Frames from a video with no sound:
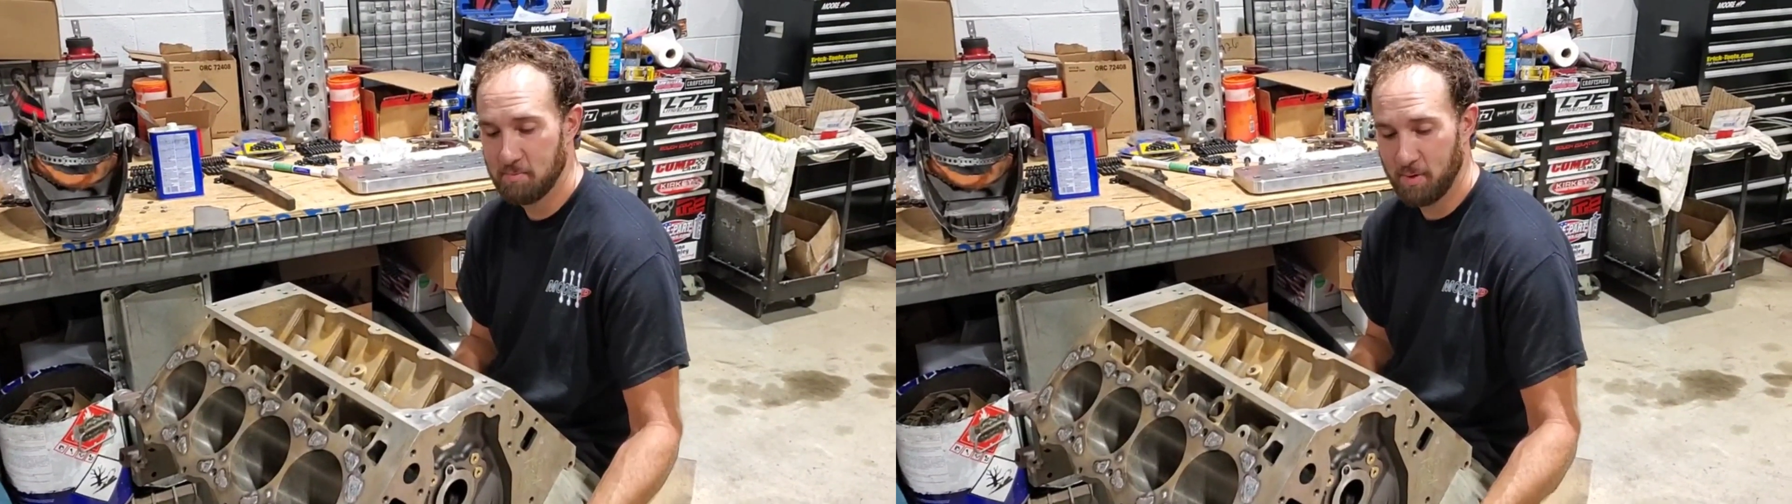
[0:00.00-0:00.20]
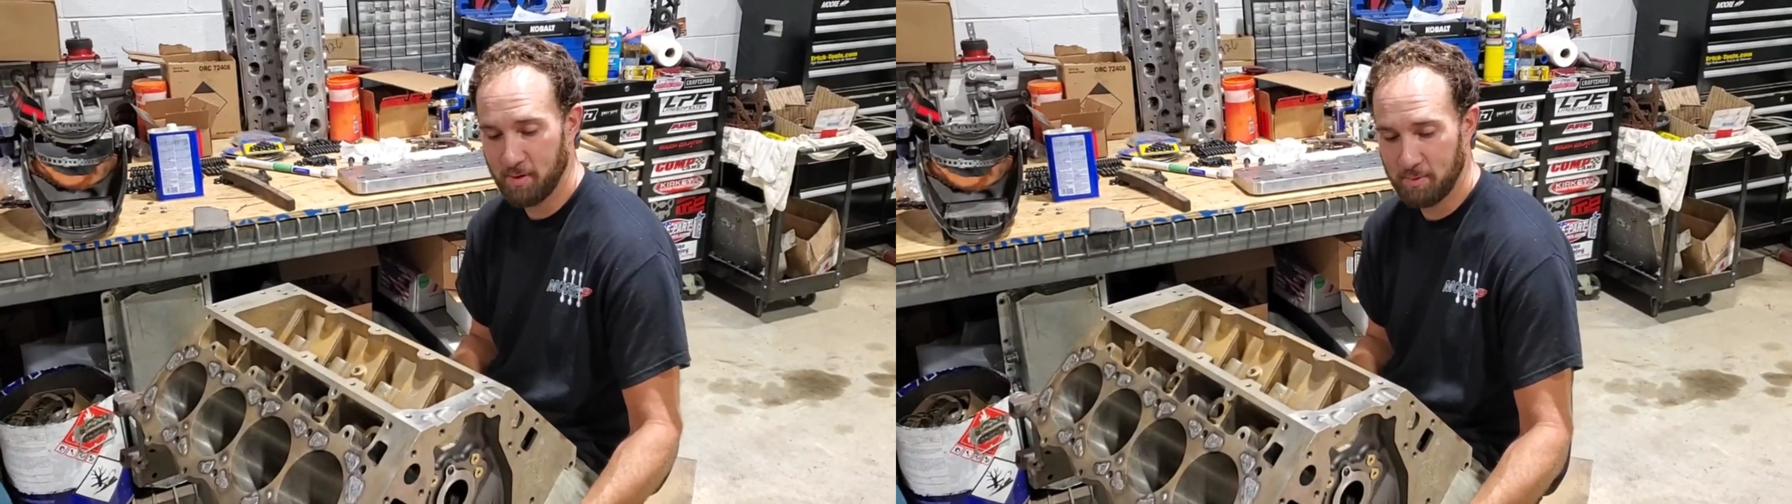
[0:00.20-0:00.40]

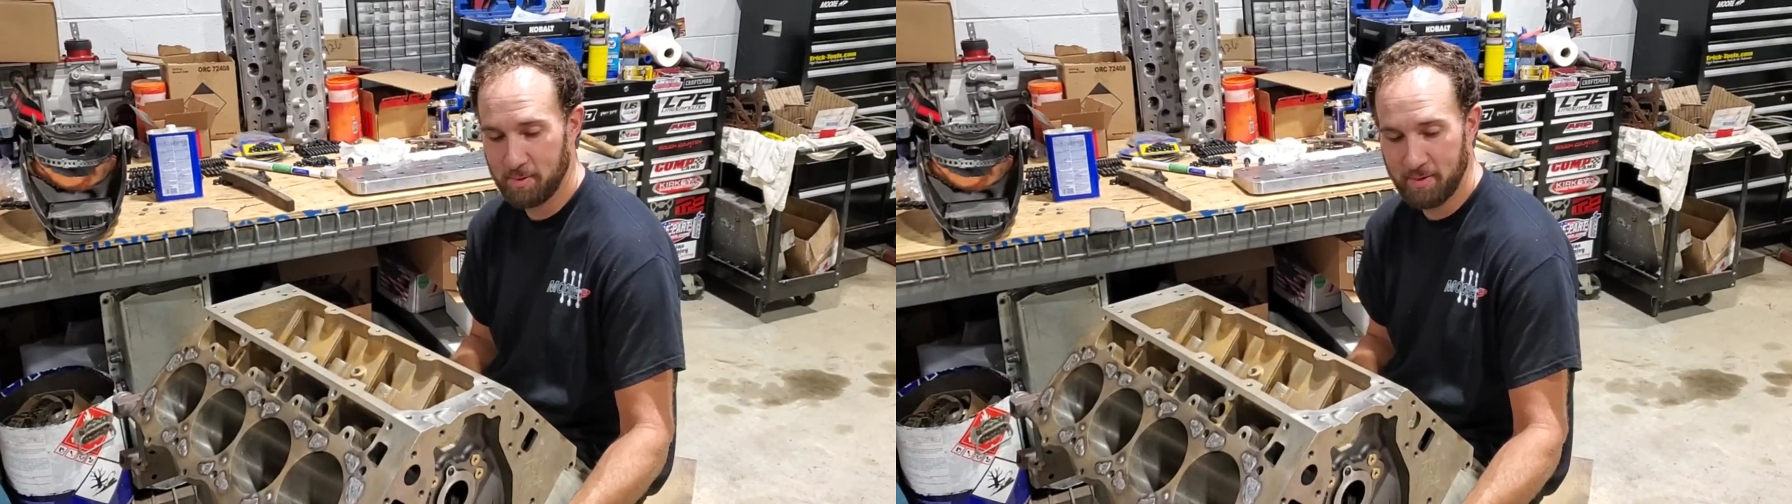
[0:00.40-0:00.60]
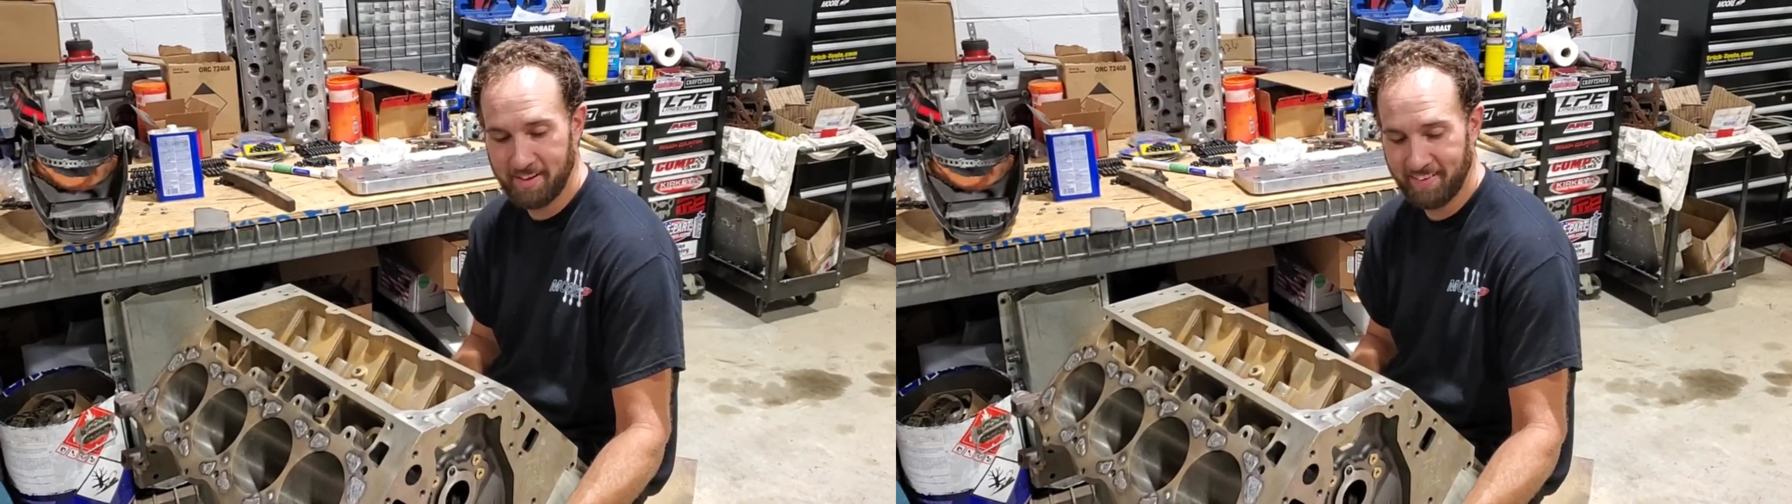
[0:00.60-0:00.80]
probably
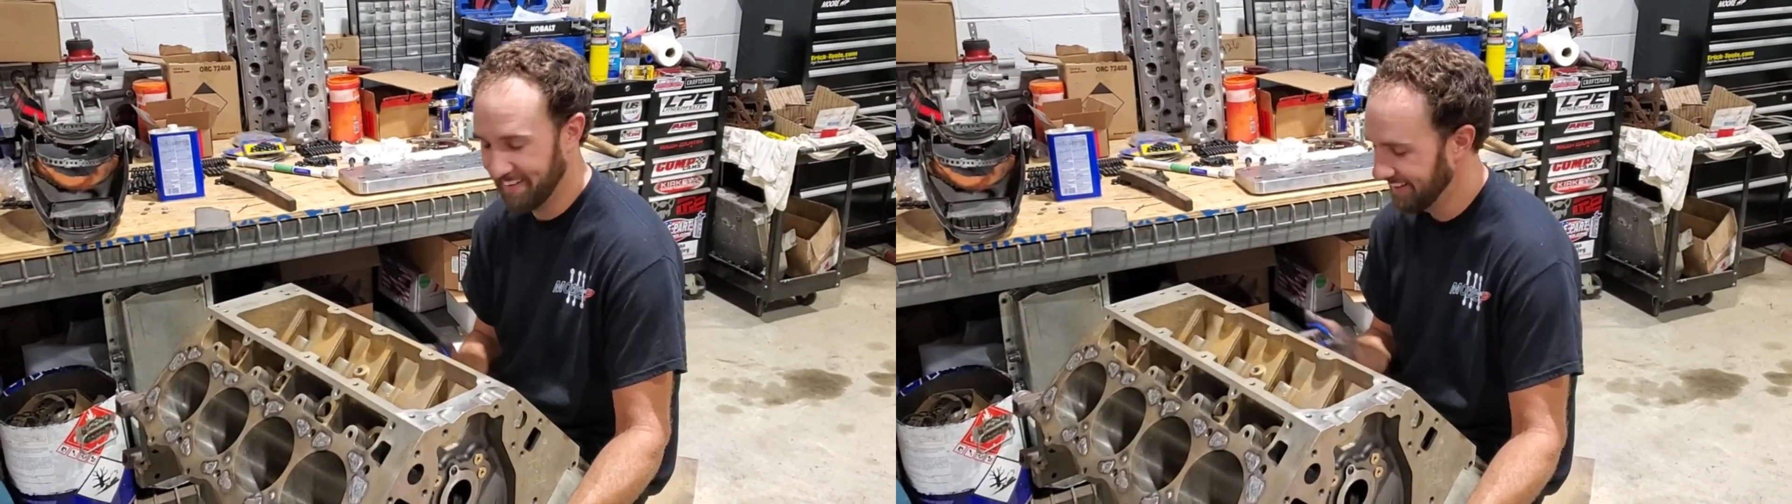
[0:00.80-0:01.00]
will.